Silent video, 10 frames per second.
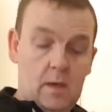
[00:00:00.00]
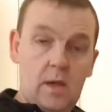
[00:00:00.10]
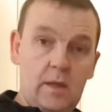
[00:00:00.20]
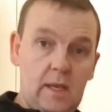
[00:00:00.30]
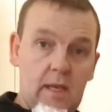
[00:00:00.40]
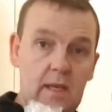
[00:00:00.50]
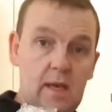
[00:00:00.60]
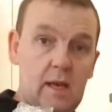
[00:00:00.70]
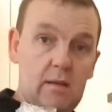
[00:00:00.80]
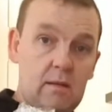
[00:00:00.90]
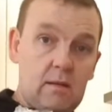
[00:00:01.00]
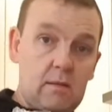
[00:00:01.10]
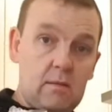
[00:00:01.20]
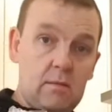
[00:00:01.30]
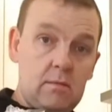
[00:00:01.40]
on the
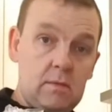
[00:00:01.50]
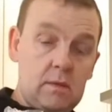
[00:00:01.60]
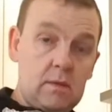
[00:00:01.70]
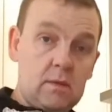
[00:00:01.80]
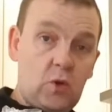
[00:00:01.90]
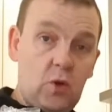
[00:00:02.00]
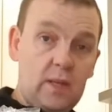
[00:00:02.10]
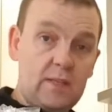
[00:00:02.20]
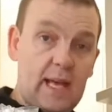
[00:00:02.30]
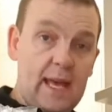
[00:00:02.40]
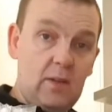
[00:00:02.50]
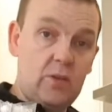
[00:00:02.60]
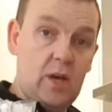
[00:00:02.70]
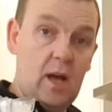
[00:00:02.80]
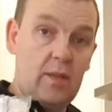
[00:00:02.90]
colour scale
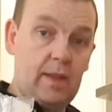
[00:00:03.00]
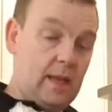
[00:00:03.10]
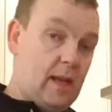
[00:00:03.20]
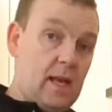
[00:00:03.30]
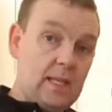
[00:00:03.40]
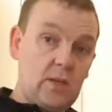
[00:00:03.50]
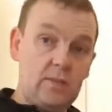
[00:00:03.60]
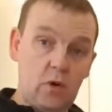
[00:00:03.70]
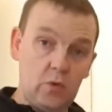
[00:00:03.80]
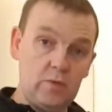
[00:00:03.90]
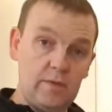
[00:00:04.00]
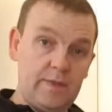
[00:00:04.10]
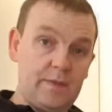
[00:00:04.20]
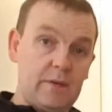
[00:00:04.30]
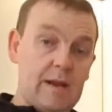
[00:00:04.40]
chart thing. And so I've got
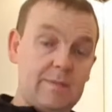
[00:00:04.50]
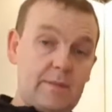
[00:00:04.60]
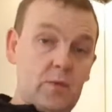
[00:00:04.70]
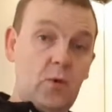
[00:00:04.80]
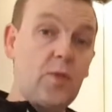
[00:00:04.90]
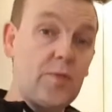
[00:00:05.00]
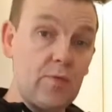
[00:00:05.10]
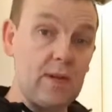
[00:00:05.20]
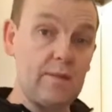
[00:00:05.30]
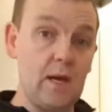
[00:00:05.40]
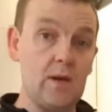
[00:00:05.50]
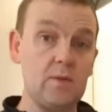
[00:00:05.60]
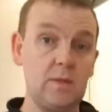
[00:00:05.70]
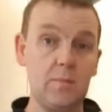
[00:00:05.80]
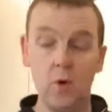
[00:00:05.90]
150 grams of all 3 of
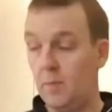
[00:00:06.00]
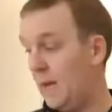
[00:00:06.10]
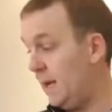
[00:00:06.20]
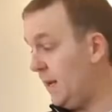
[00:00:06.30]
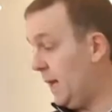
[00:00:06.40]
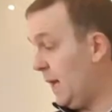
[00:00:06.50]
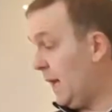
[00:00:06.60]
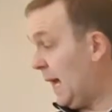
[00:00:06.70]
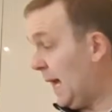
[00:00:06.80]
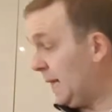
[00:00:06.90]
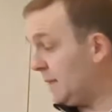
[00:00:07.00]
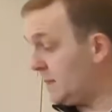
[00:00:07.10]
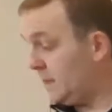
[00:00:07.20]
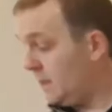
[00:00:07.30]
those and put them in, and